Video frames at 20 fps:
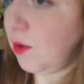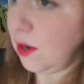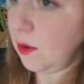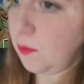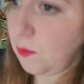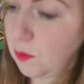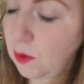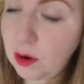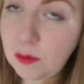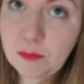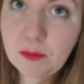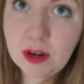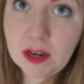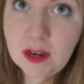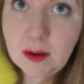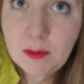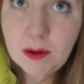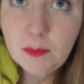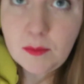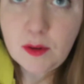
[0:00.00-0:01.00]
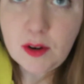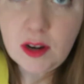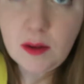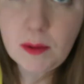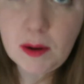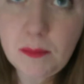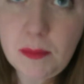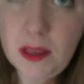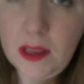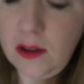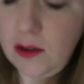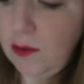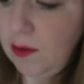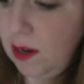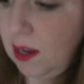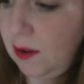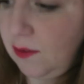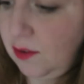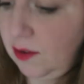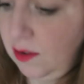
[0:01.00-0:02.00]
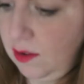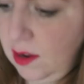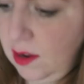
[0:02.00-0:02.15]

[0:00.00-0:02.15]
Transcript: quite warm right now, but I'm worried about being cold after,